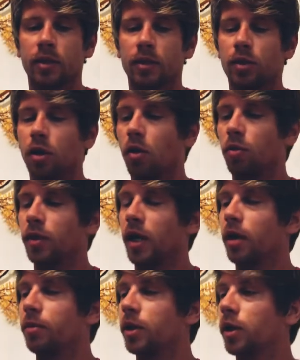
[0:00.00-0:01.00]
So
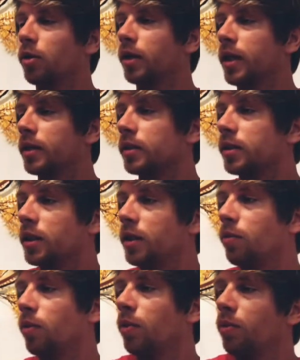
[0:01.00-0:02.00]
now I'm gonna go ahead and see
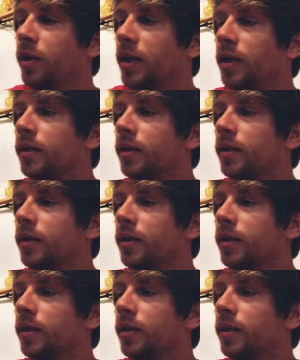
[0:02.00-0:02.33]
what we can,